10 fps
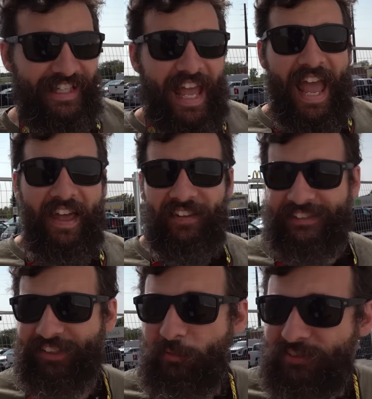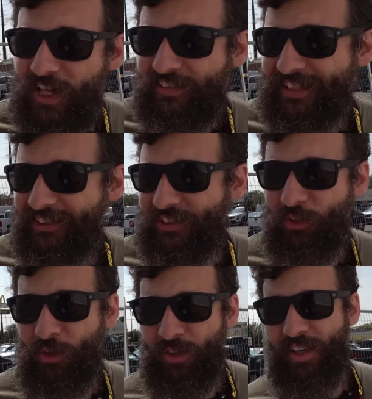And then some stuff is actually
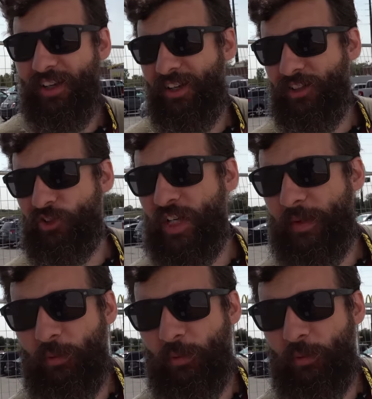doing uh, cheap.